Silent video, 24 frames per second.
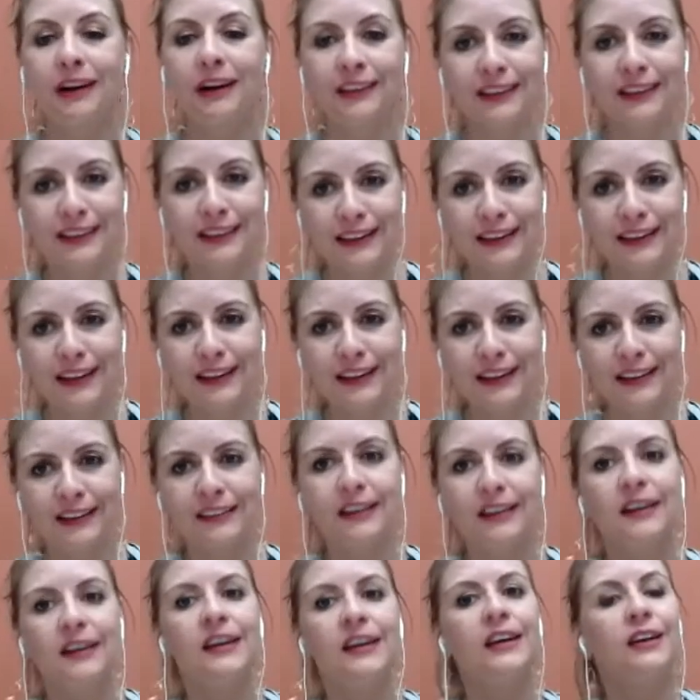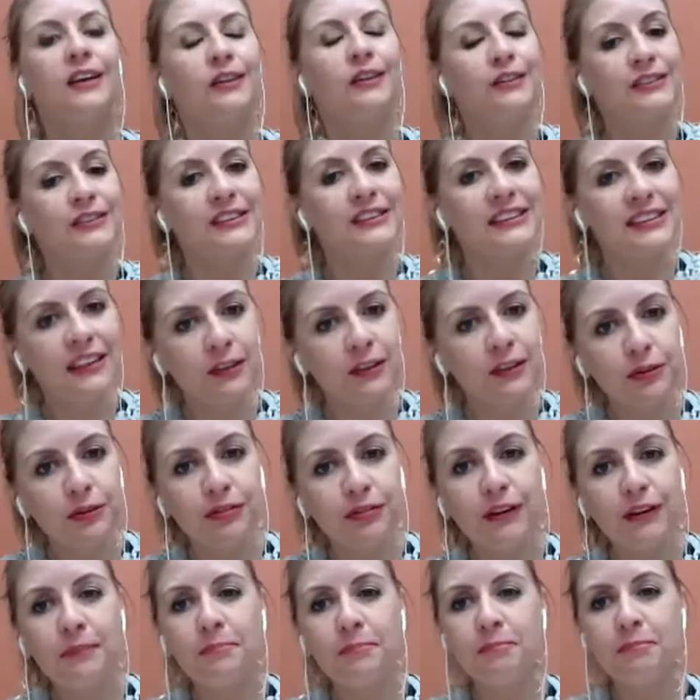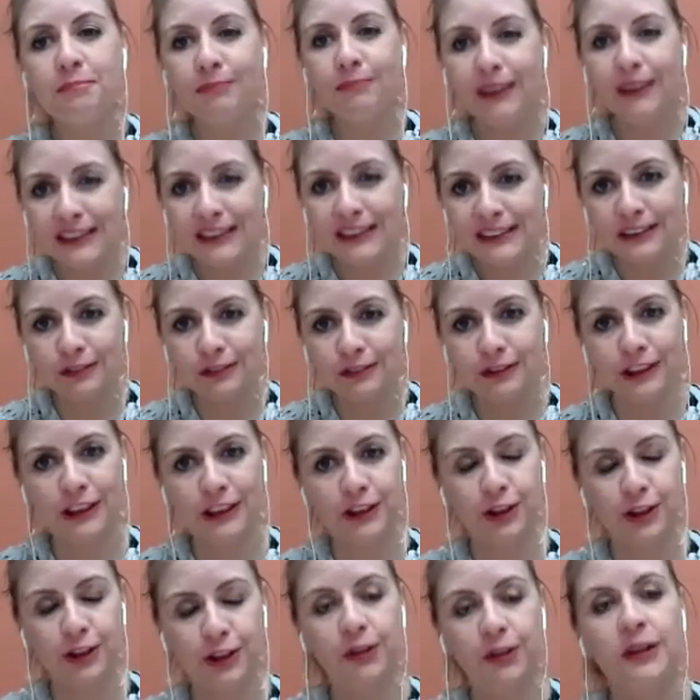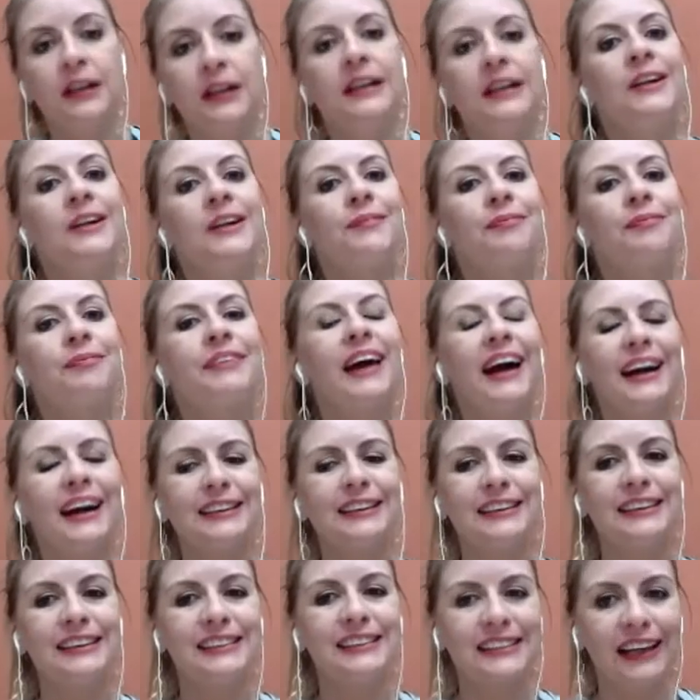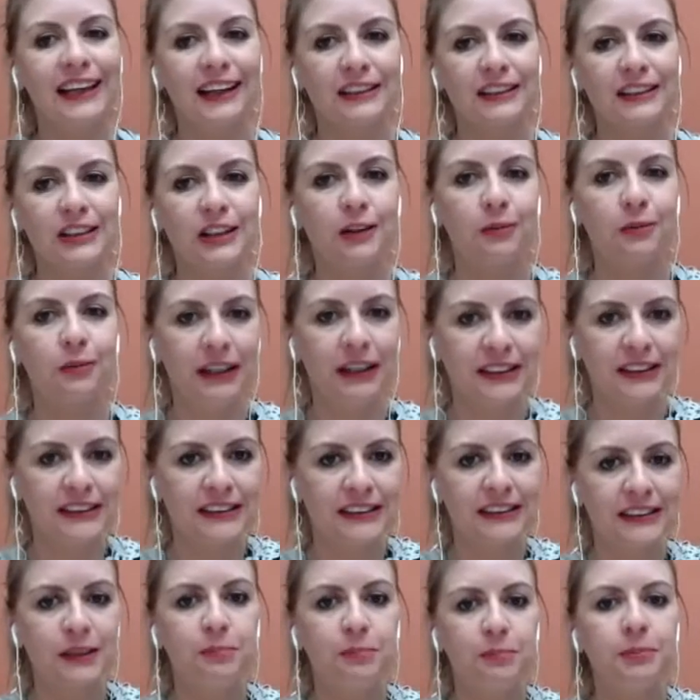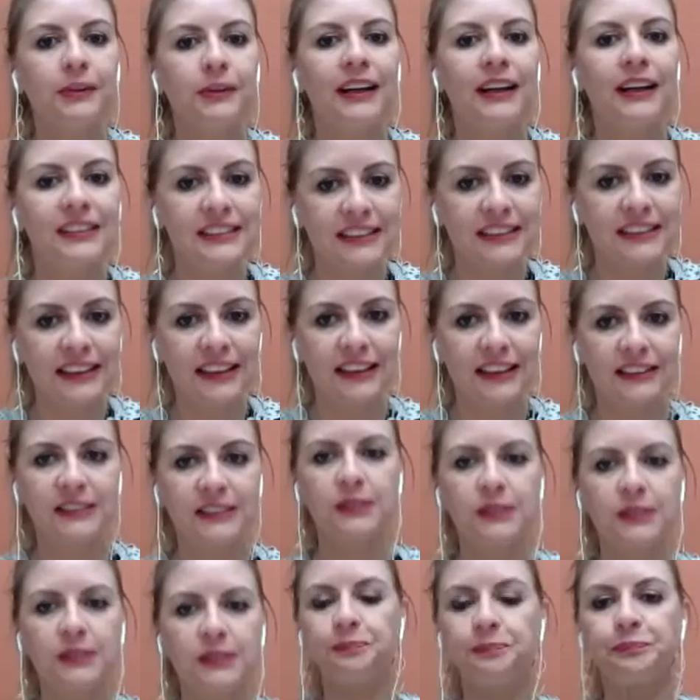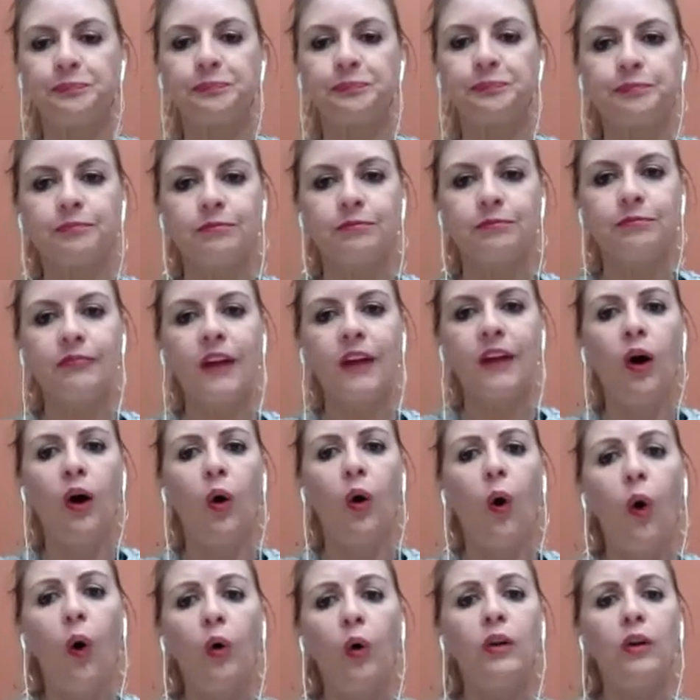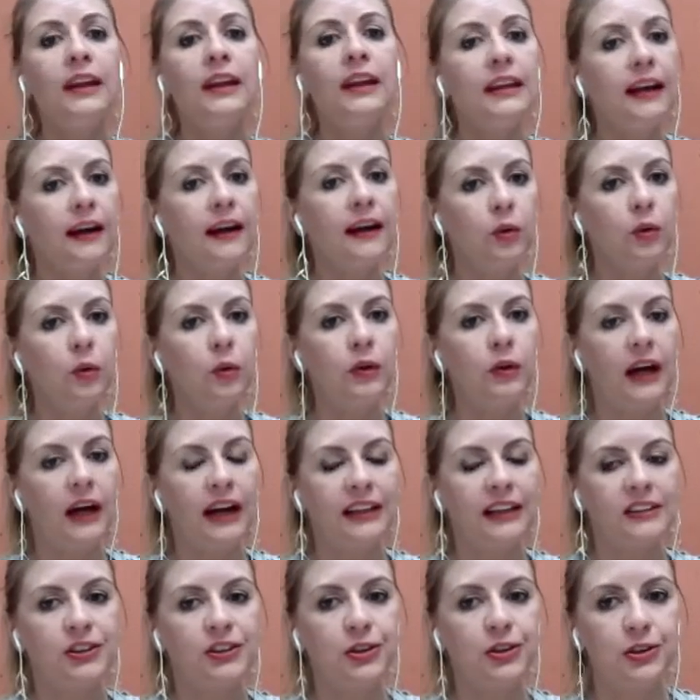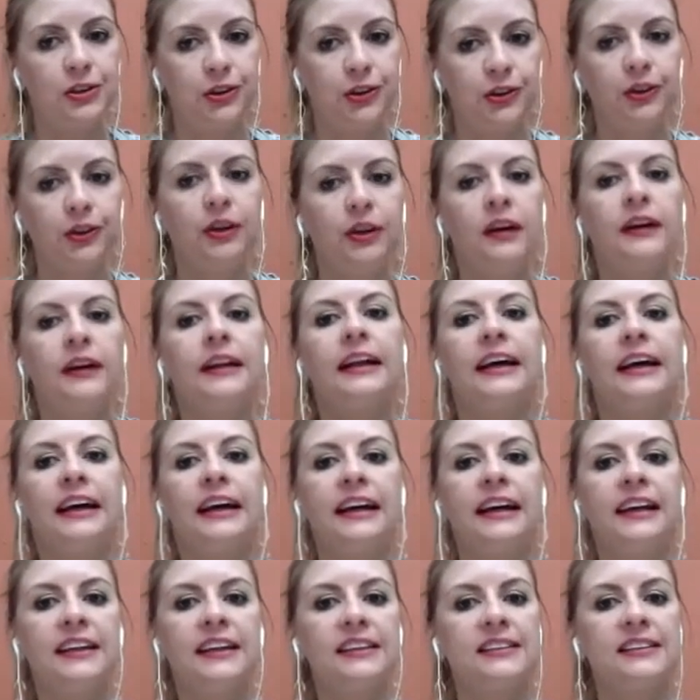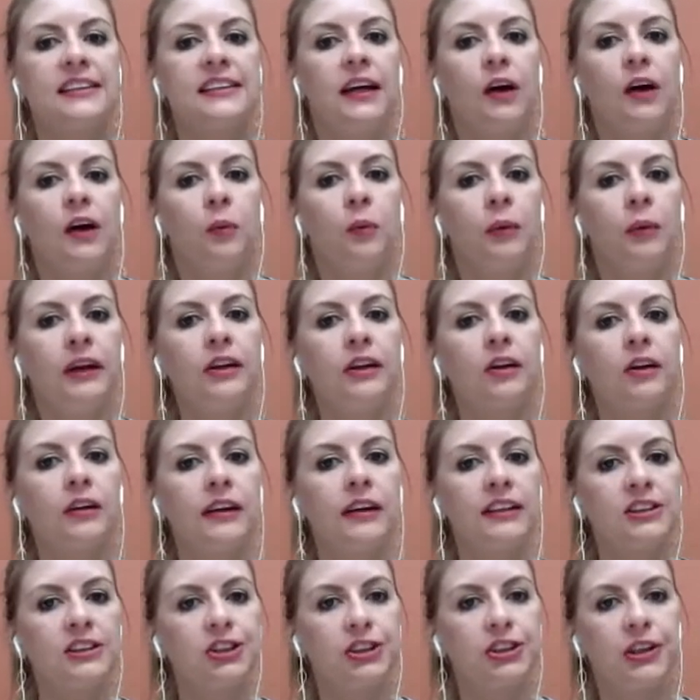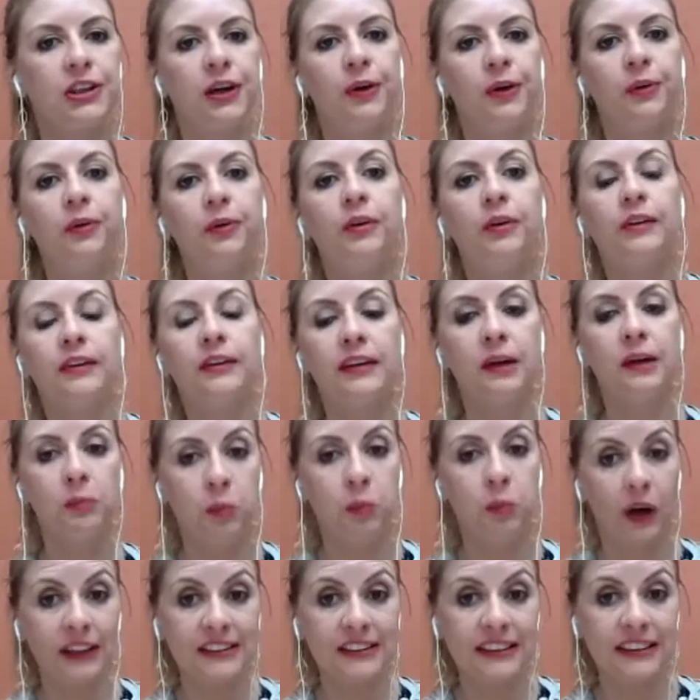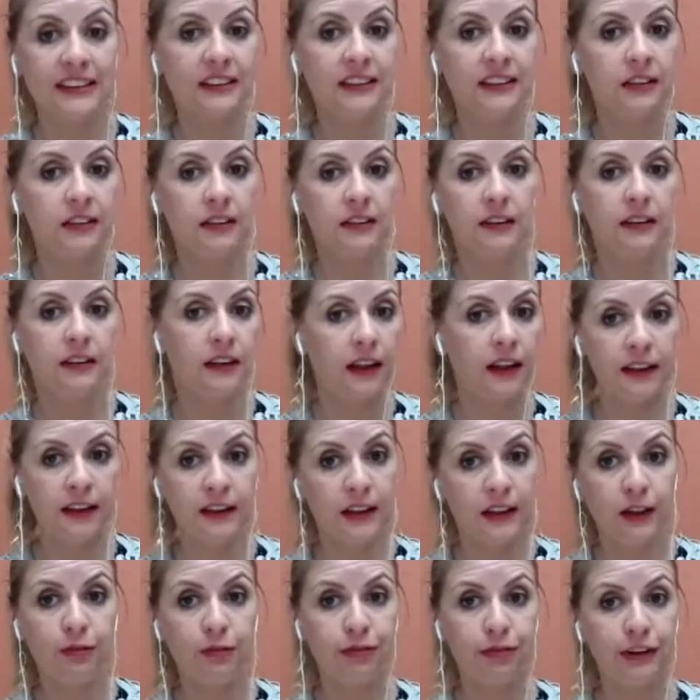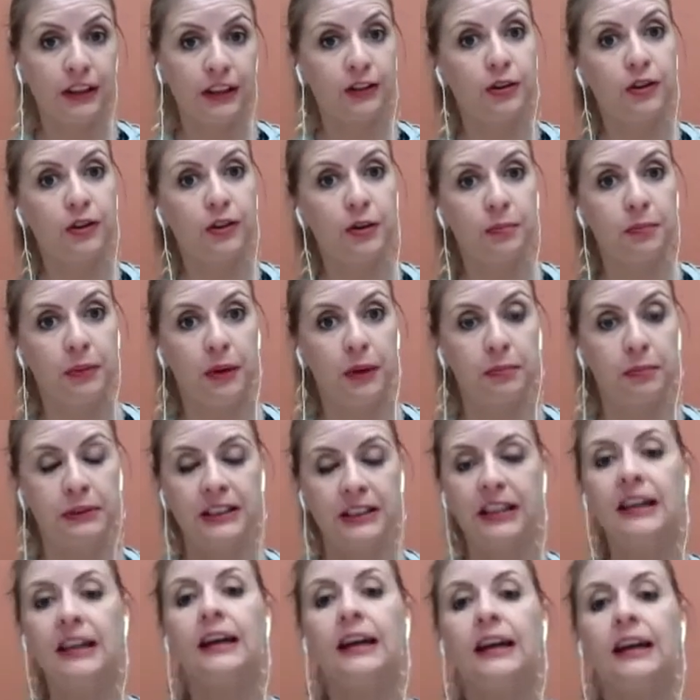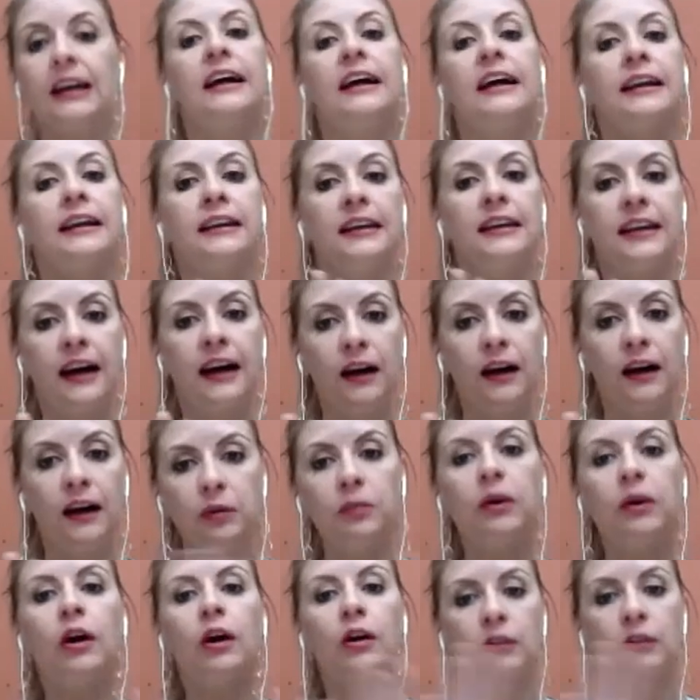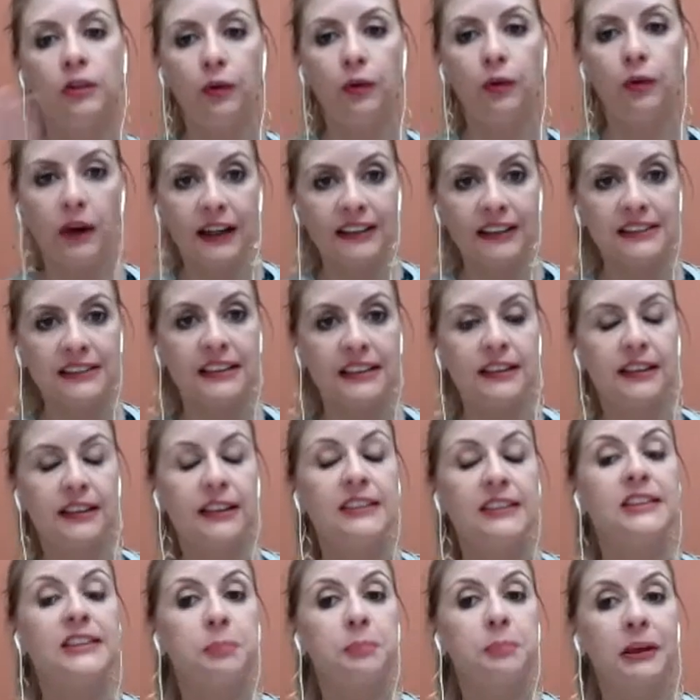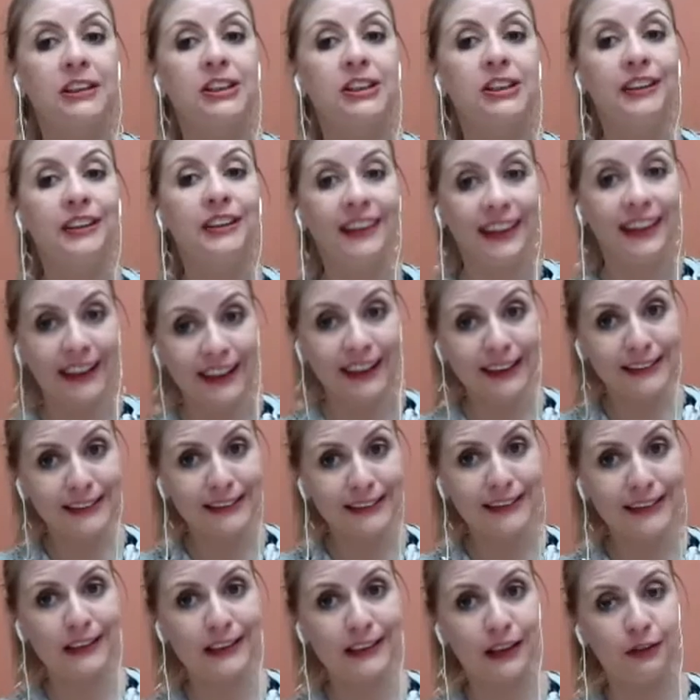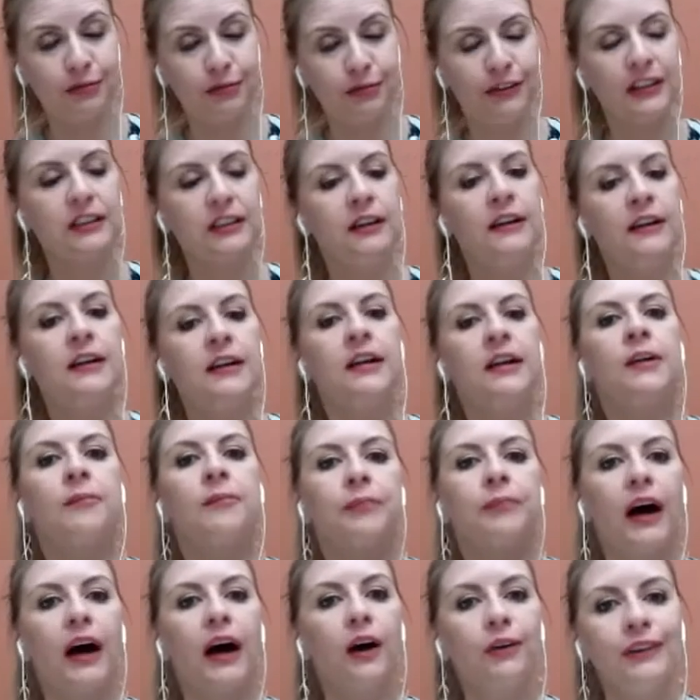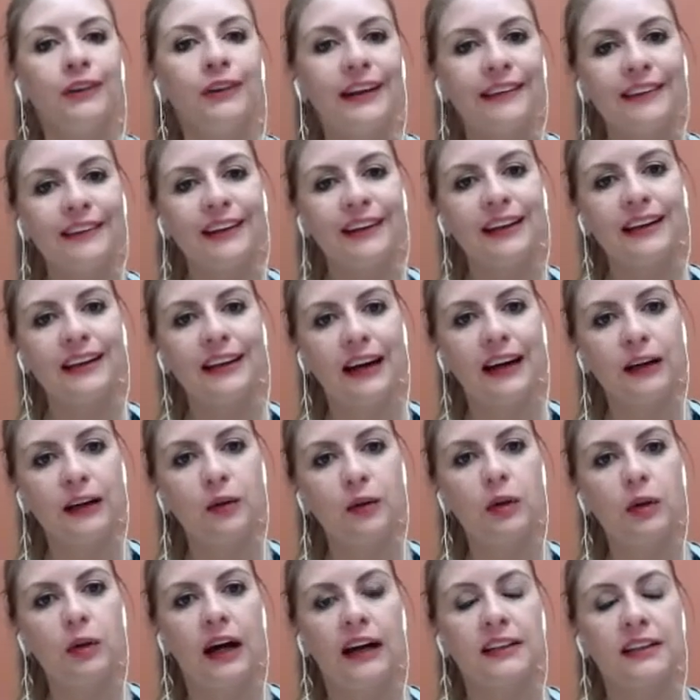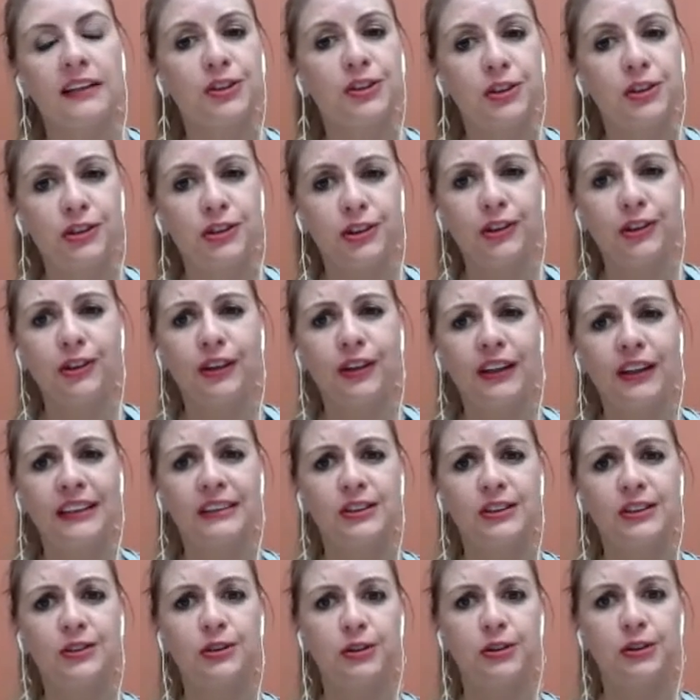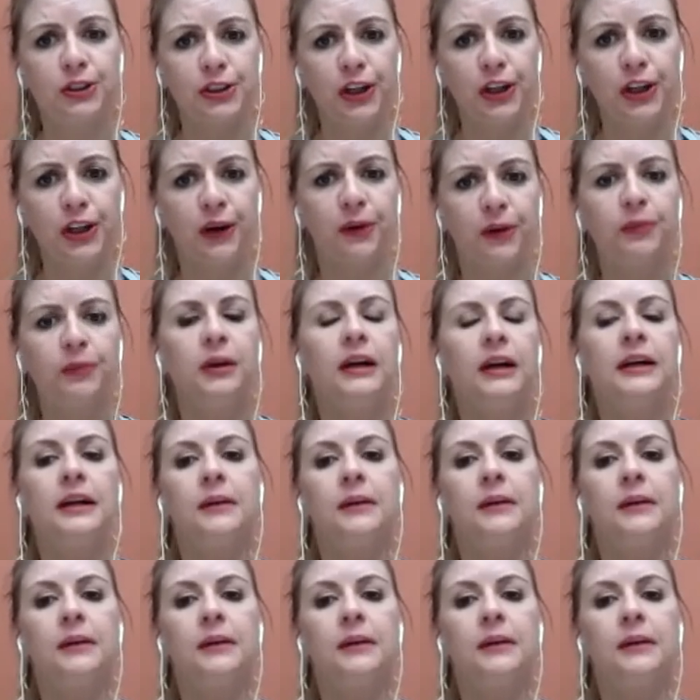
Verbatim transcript: by the tenant, you sit with a massive issue. The act is actually quite simple and says all the landlord has to do is when you can show there wasn't a defect to the property, now on your exit inspection, there is a defect. The only thing a landlord has to do is to show